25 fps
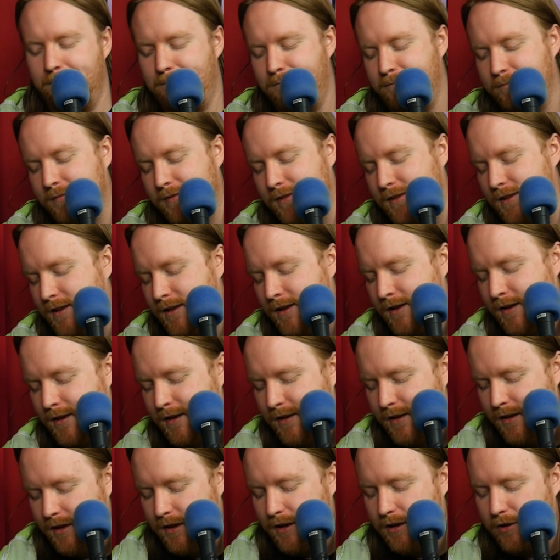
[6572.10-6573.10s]
whoa, whoa.
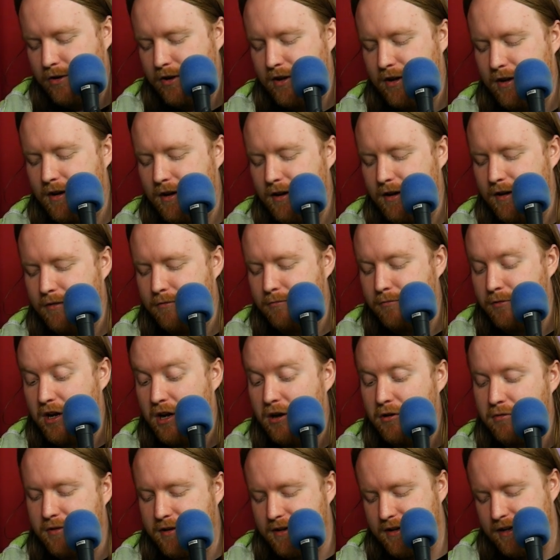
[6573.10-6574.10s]
Okay. Uh,
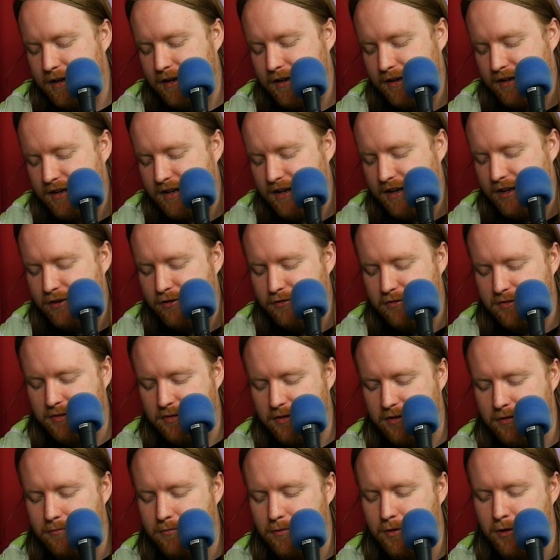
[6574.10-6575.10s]
oh, can I can I do
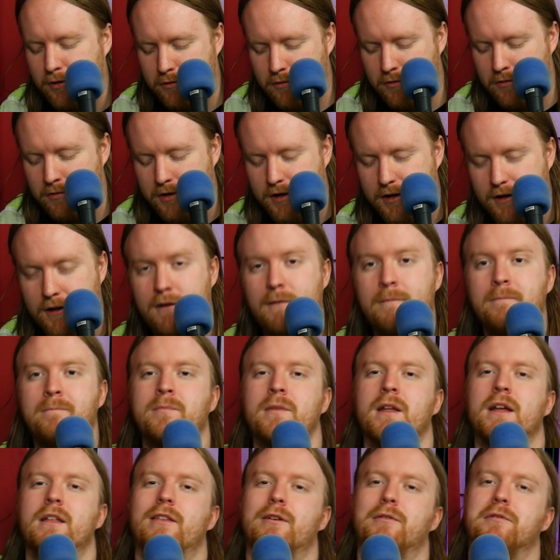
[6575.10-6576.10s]
something real quick?
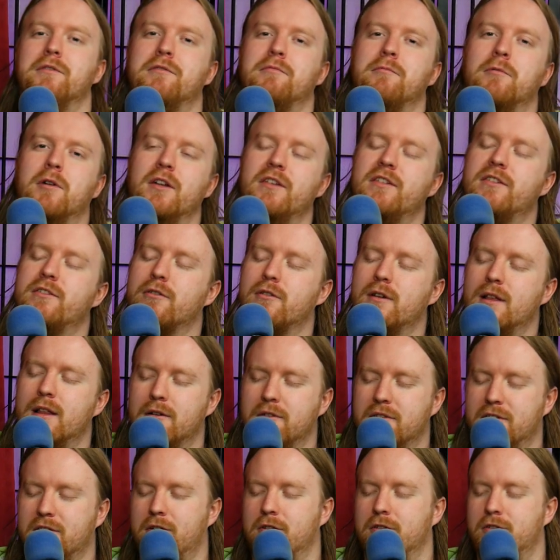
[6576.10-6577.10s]
There was one story that
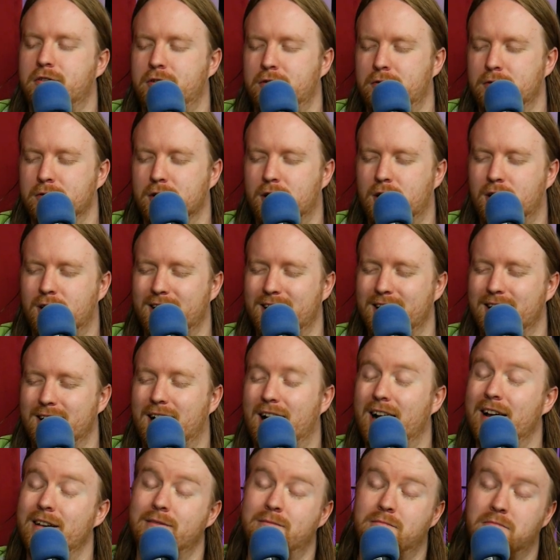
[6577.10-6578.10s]
was a little too long, and
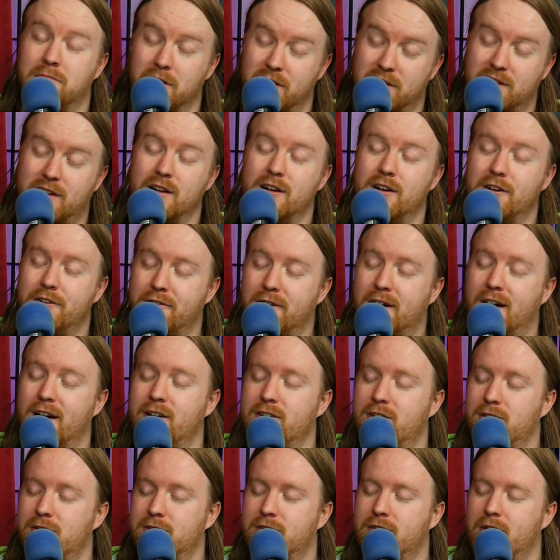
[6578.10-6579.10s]
I was gonna try
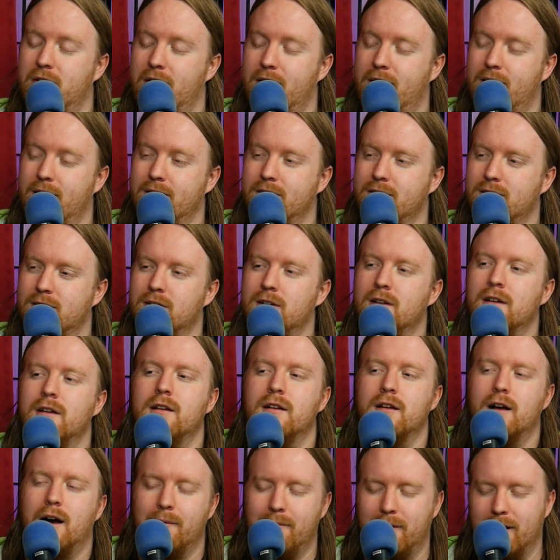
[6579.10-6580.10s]
and do today.
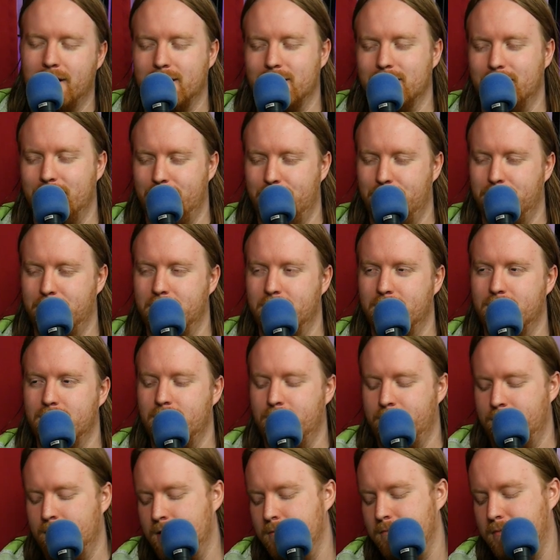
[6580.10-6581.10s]
Mm-hmm. I'm not gonna do it.
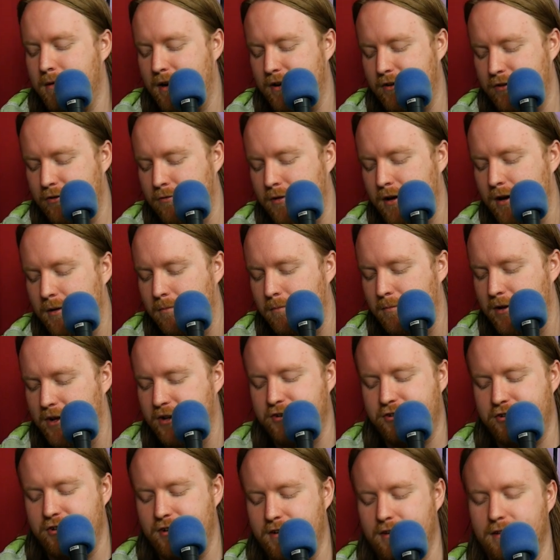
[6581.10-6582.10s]
Okay. But I do want to
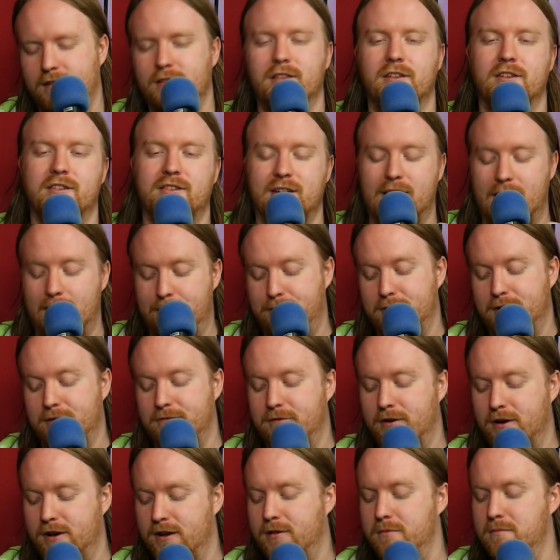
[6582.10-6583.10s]
mention this epic
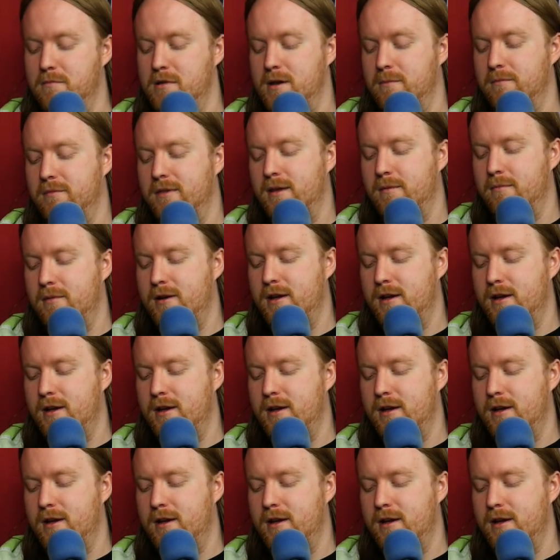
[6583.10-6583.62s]
fucking meme they